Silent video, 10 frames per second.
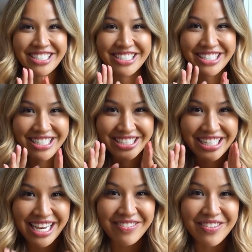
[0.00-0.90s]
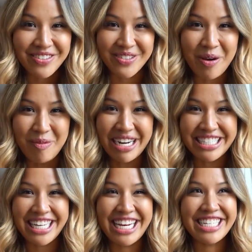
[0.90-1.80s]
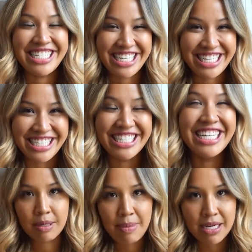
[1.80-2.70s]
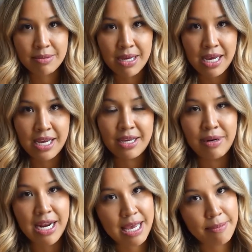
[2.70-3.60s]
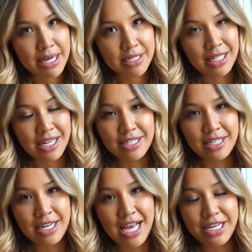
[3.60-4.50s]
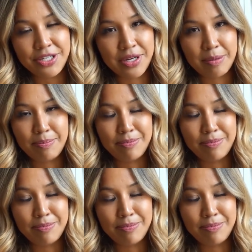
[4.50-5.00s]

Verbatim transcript: they're just gonna save you so much like tears back to my when I came back to London I took it